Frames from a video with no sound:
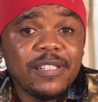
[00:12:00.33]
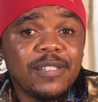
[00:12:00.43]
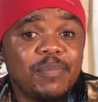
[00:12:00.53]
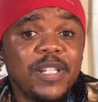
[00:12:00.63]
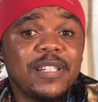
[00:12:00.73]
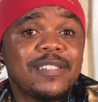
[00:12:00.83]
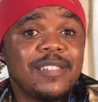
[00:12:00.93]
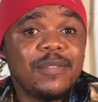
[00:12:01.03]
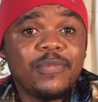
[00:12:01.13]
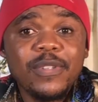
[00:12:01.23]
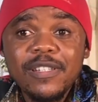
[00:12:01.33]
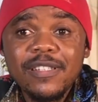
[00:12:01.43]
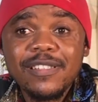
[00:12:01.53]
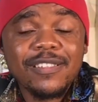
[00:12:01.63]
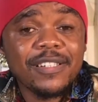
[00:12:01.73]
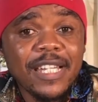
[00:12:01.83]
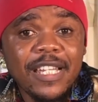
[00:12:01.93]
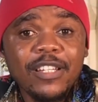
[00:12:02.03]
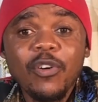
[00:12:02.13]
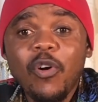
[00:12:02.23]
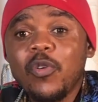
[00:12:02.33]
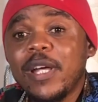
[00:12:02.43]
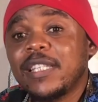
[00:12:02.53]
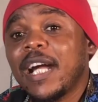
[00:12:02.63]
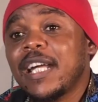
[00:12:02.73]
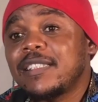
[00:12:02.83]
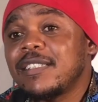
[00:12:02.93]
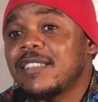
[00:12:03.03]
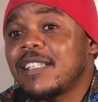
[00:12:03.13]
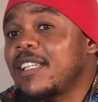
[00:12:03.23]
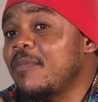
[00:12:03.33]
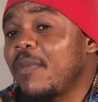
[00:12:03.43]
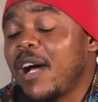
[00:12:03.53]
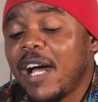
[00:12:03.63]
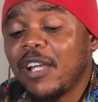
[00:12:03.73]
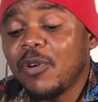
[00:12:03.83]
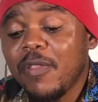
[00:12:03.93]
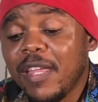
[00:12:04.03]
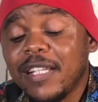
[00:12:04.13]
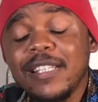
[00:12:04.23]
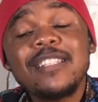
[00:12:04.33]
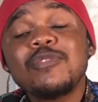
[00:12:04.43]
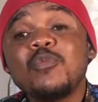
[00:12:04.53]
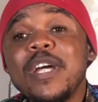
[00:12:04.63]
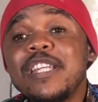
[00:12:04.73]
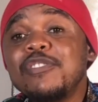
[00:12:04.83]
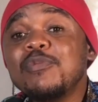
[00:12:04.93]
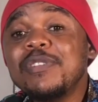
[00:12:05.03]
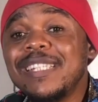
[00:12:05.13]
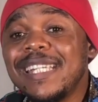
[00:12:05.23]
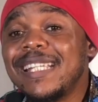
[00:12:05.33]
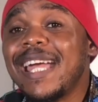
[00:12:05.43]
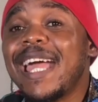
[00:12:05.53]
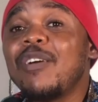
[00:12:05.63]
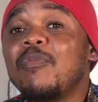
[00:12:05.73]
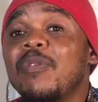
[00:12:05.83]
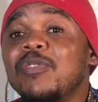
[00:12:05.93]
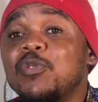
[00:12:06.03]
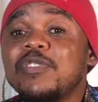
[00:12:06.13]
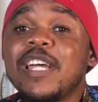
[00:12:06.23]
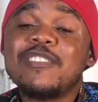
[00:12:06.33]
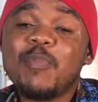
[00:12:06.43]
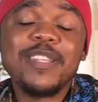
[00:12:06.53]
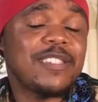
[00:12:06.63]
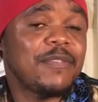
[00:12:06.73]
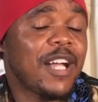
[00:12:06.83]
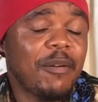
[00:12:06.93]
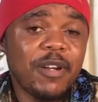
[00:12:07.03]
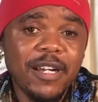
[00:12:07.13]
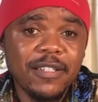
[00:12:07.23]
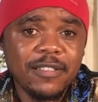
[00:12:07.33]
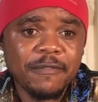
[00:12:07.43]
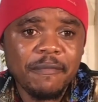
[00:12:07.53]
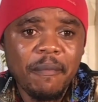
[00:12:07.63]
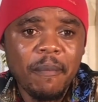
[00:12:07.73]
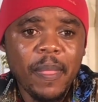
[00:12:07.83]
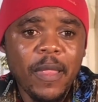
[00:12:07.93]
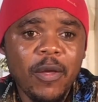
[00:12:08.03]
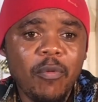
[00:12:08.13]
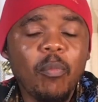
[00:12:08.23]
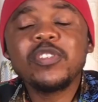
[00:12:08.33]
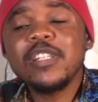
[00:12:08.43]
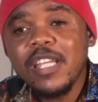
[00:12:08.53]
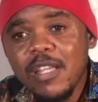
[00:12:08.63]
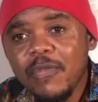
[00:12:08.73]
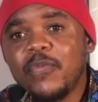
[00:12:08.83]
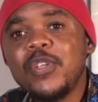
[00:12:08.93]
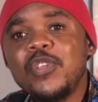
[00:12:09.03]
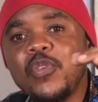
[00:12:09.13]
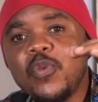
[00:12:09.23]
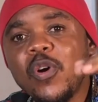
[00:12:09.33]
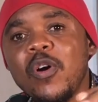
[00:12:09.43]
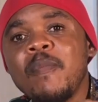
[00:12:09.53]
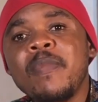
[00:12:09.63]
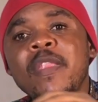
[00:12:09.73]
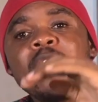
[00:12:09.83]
the big TV screen, or you're targeting cinema and all that, that's when you need those expensive cameras. But if your